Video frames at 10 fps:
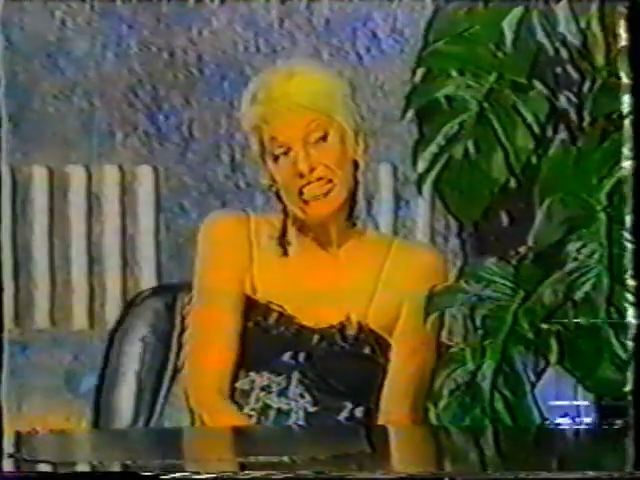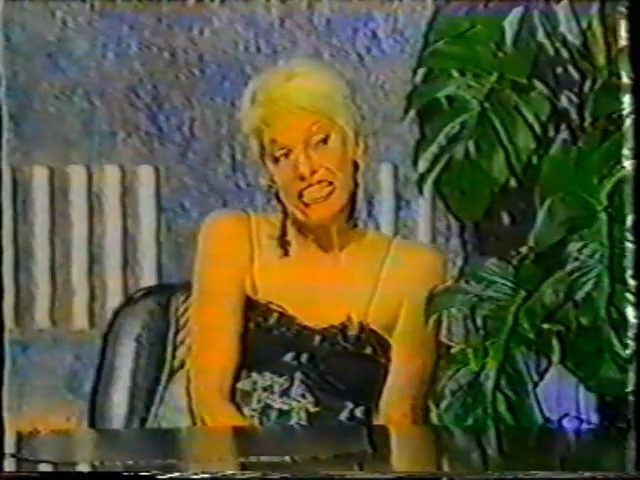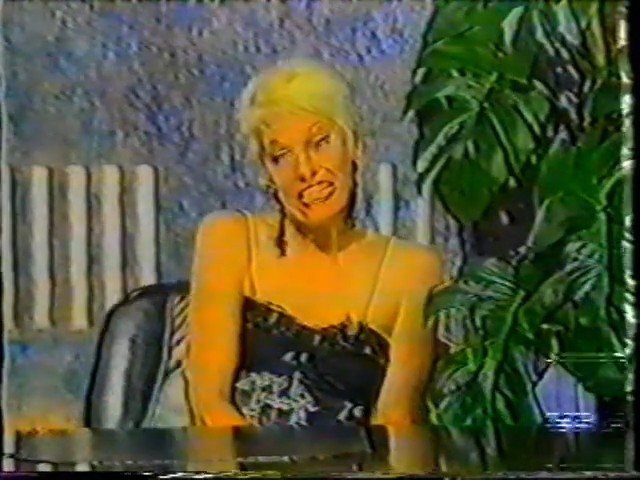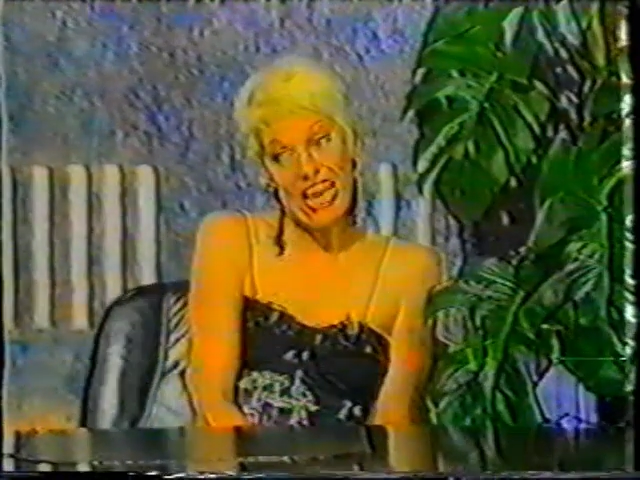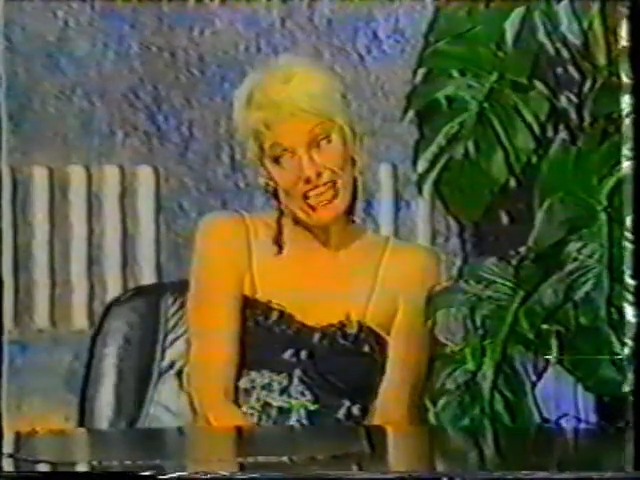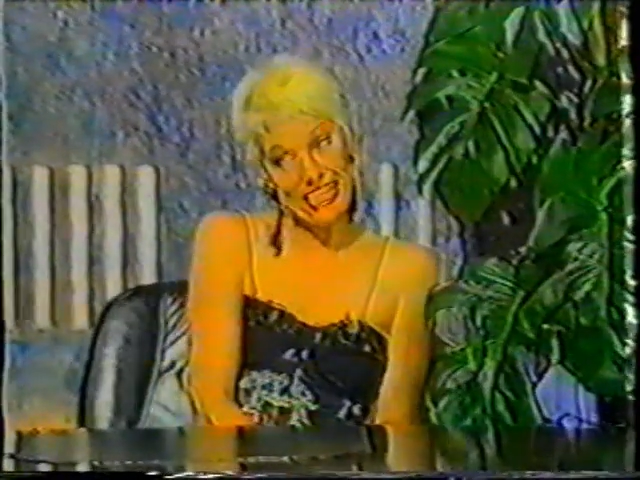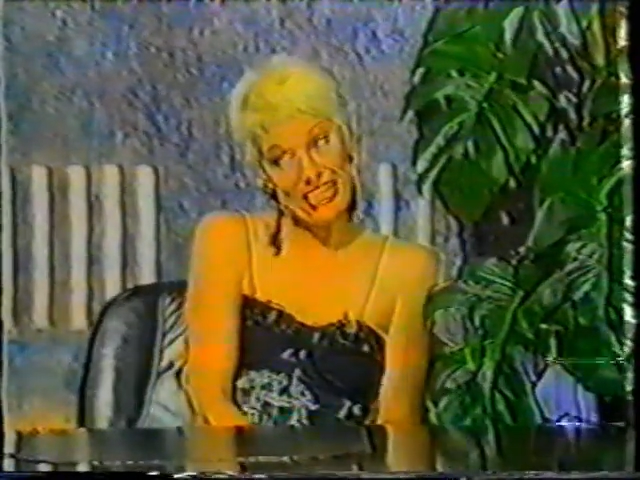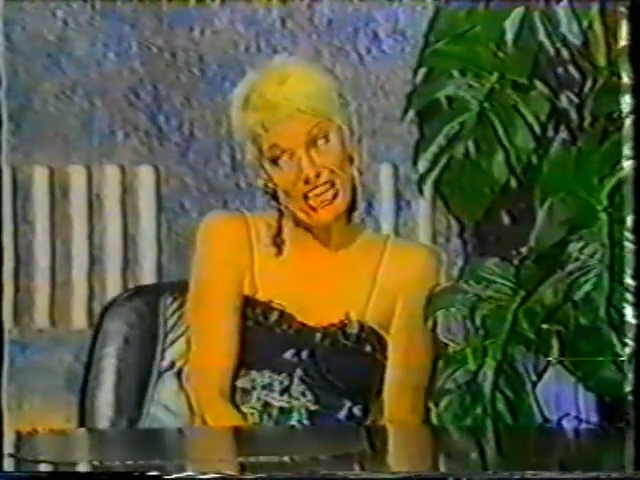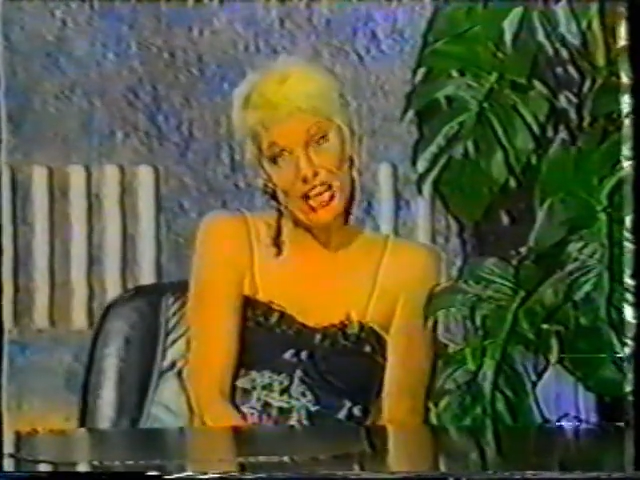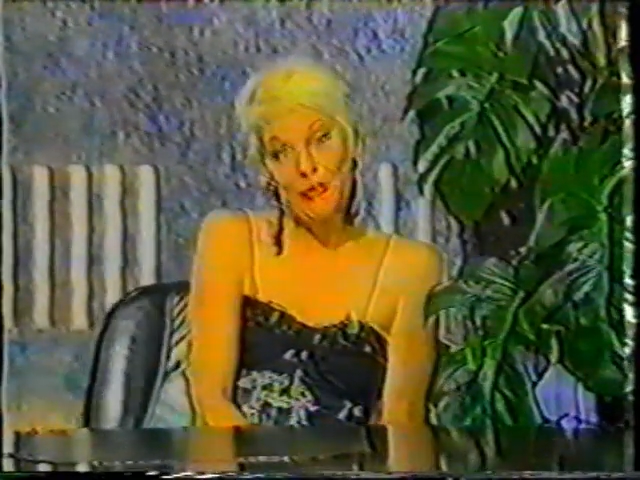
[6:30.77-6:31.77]

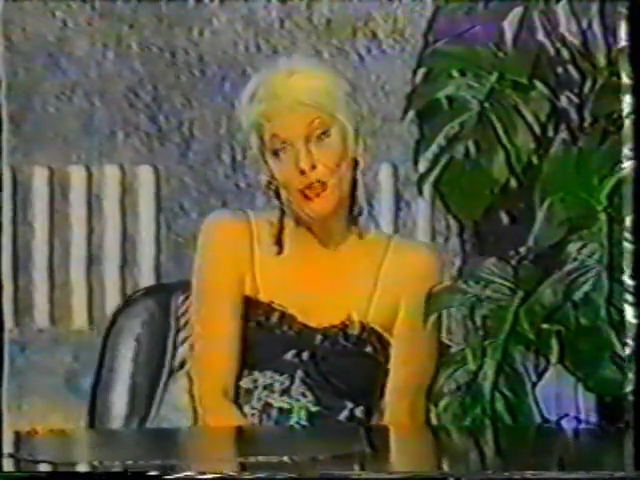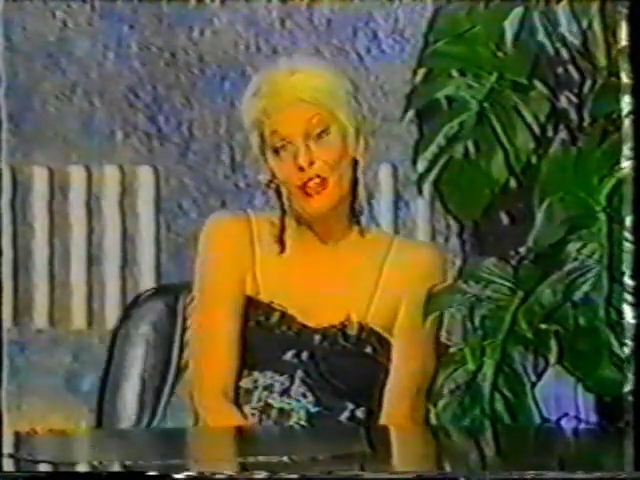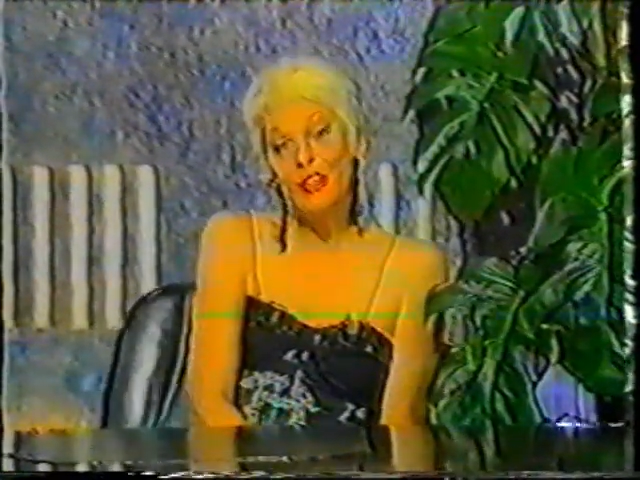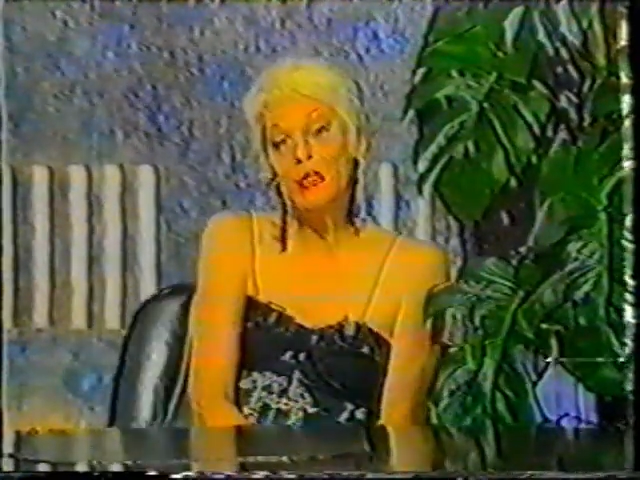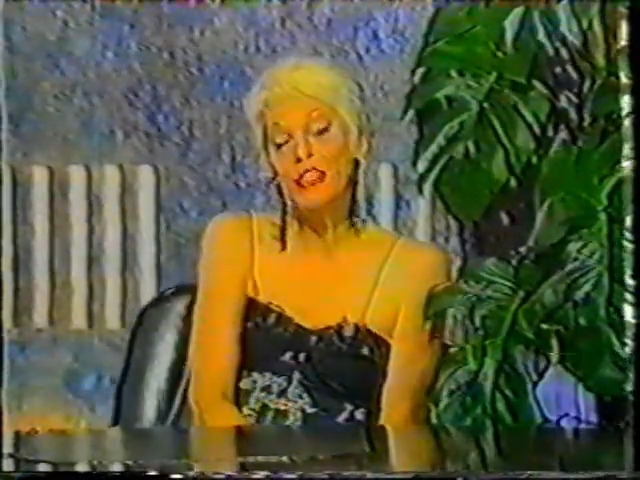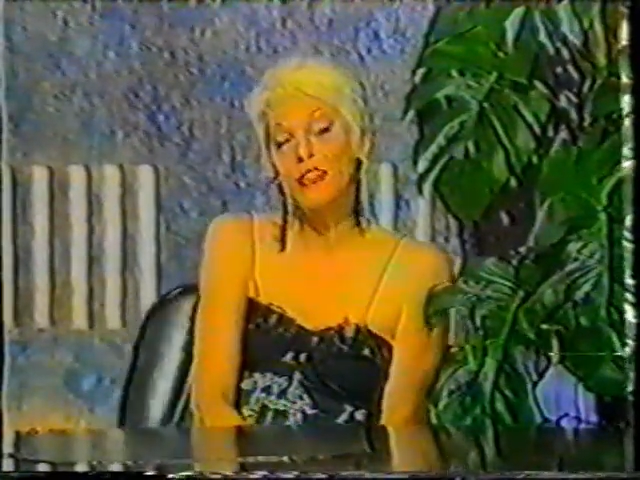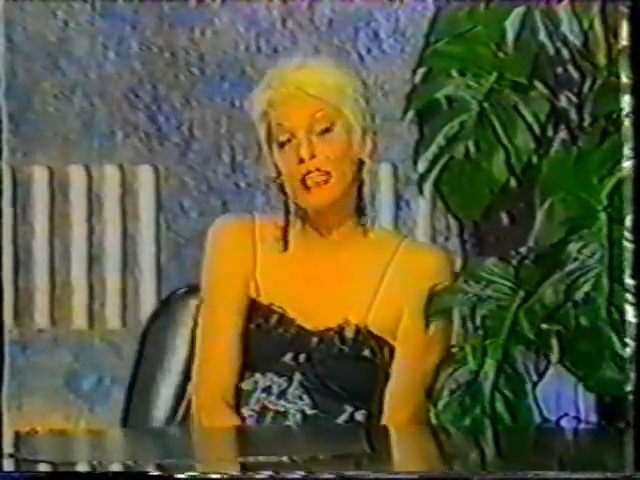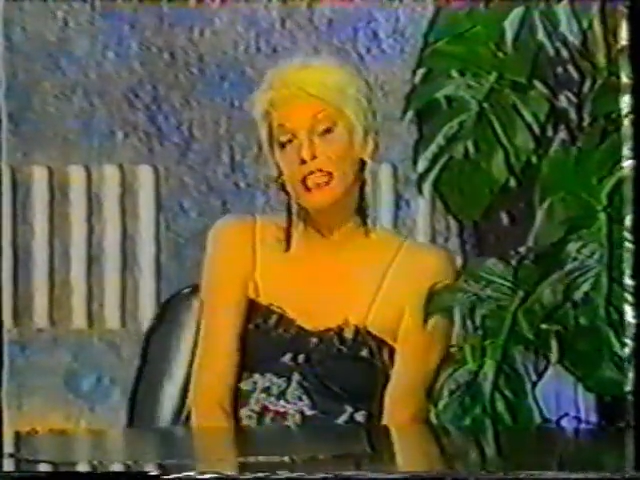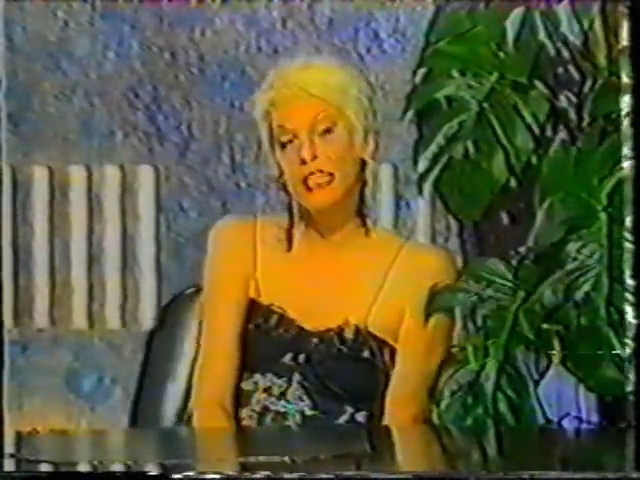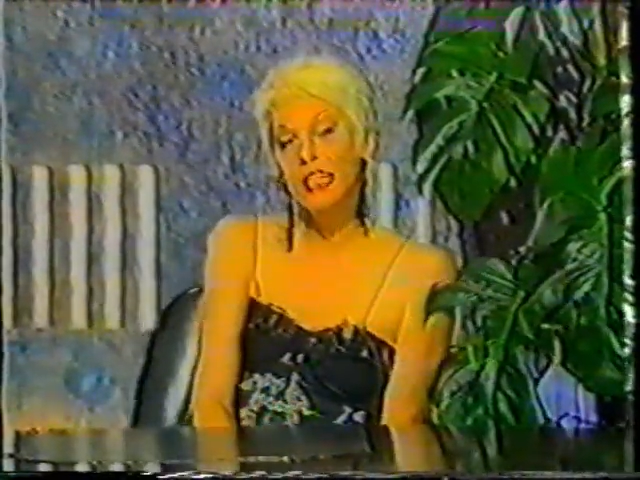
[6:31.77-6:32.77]
Yes, I'm going to be
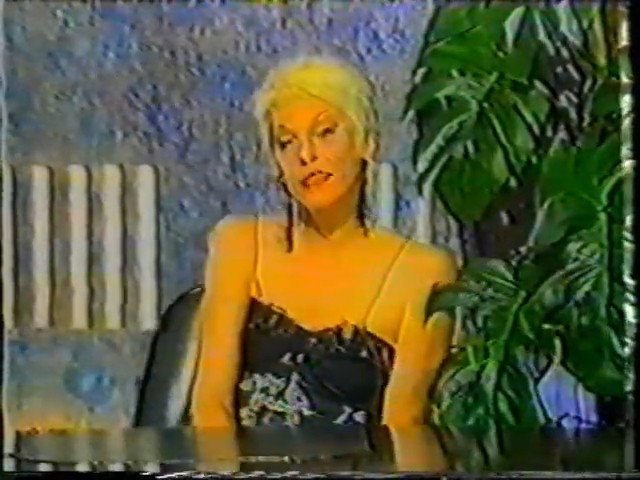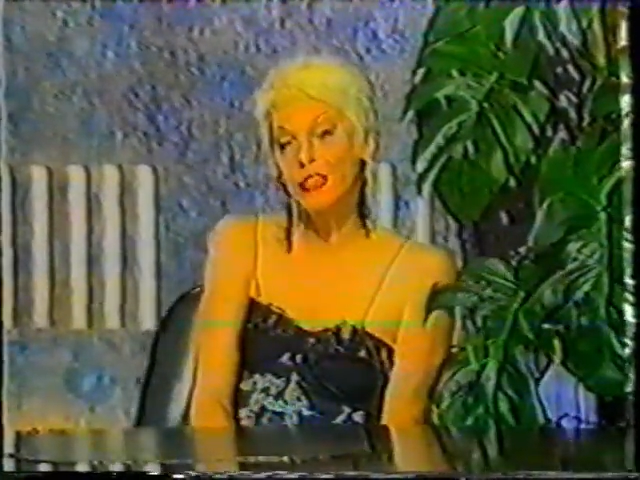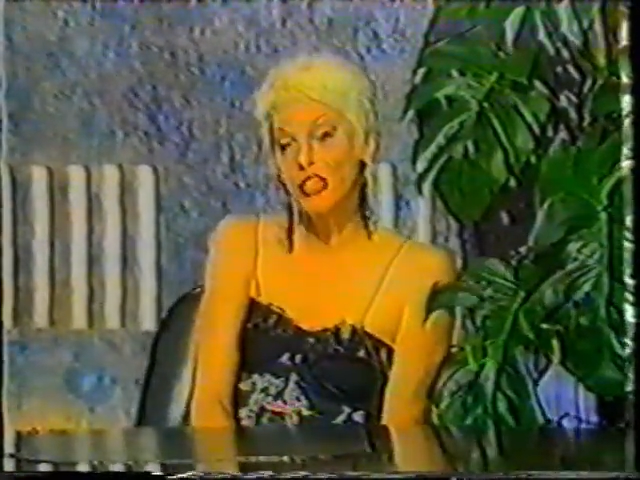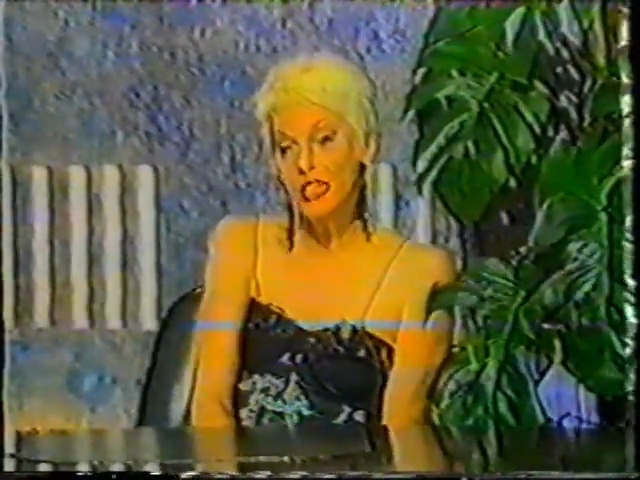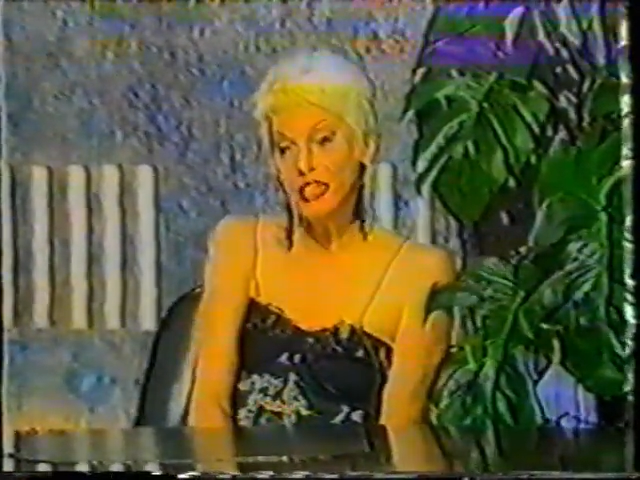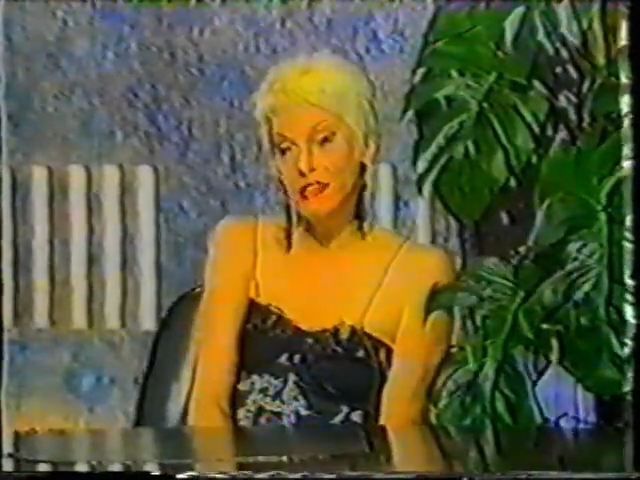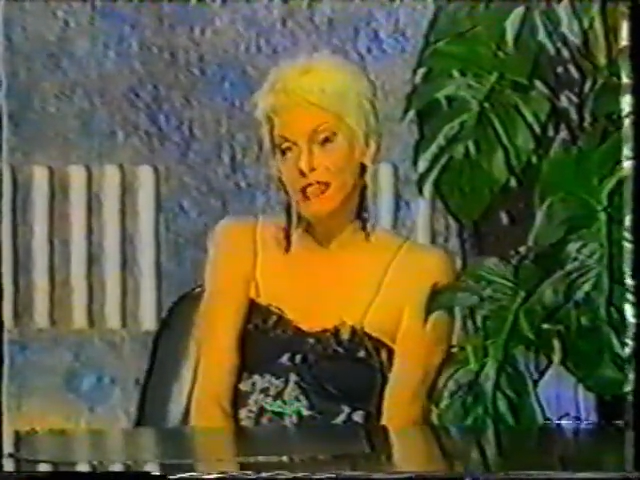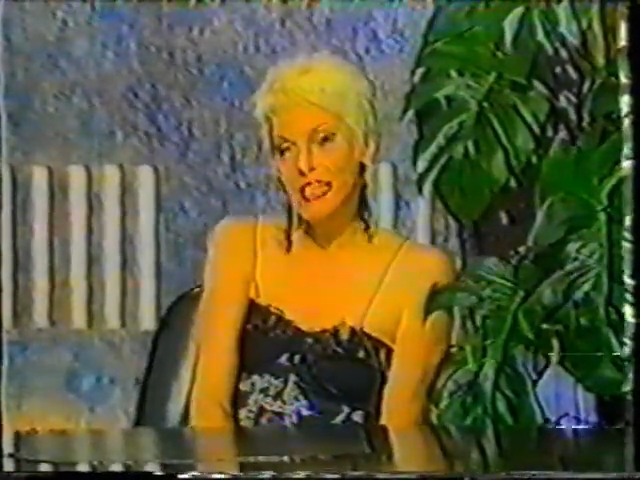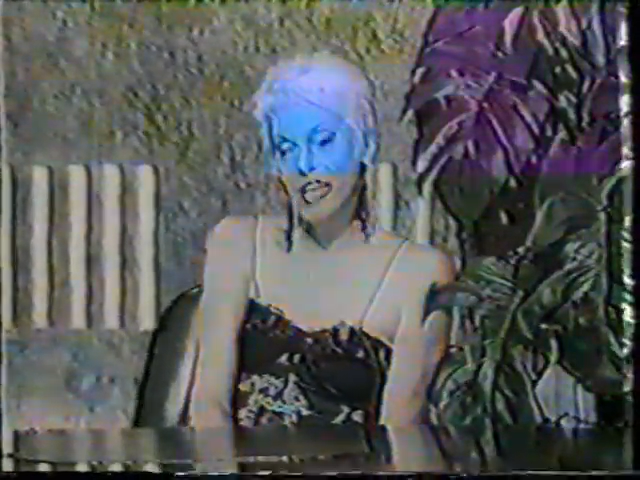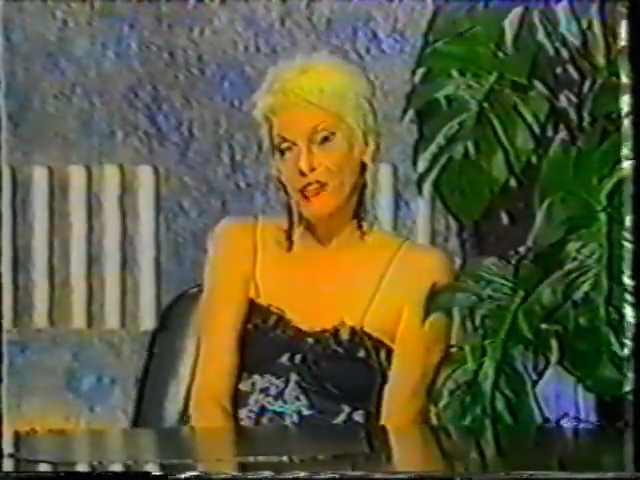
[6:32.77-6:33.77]
doing a television
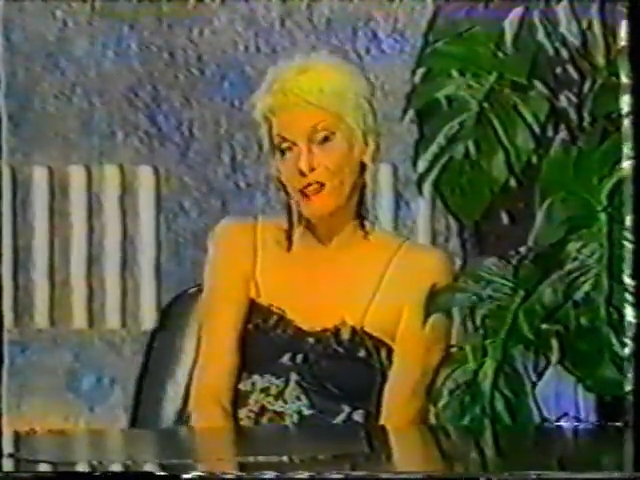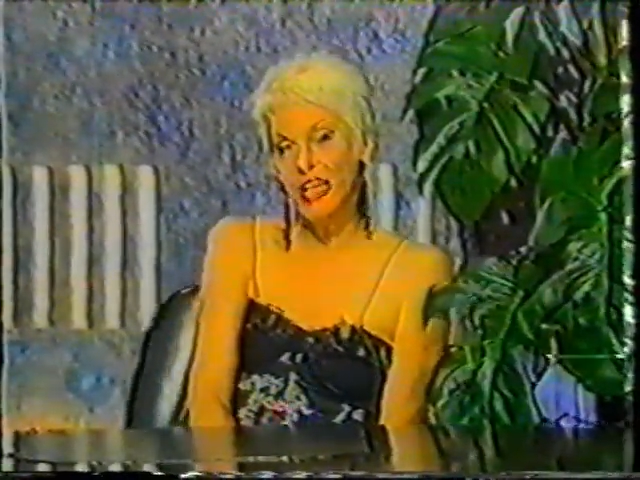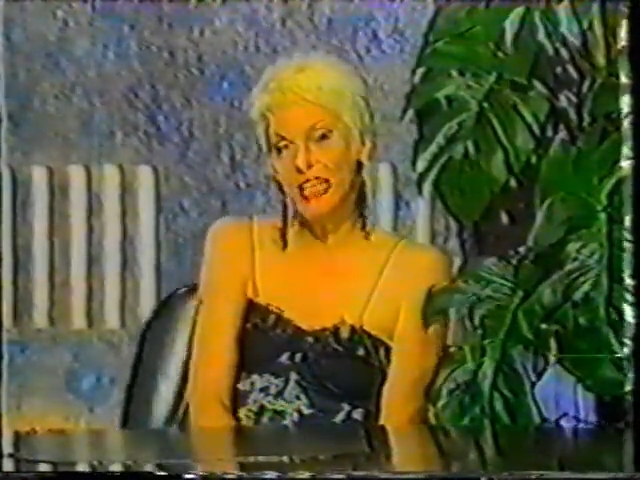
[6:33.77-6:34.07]
series out of